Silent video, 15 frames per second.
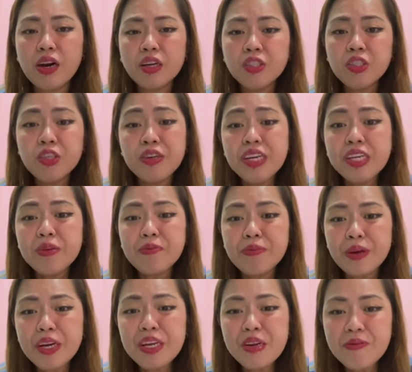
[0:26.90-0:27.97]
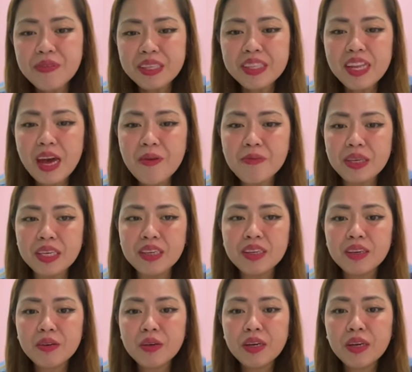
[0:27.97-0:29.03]
During the period of pandemic,
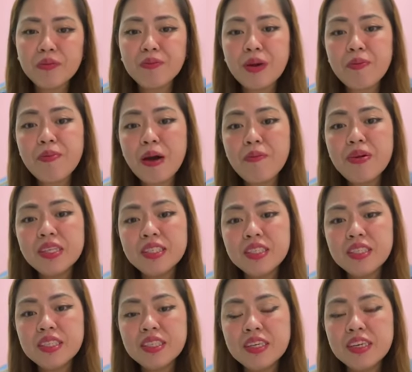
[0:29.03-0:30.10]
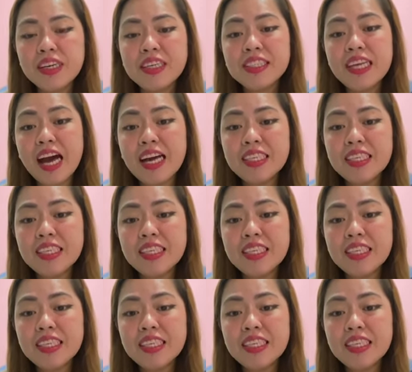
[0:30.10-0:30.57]
my baba sister is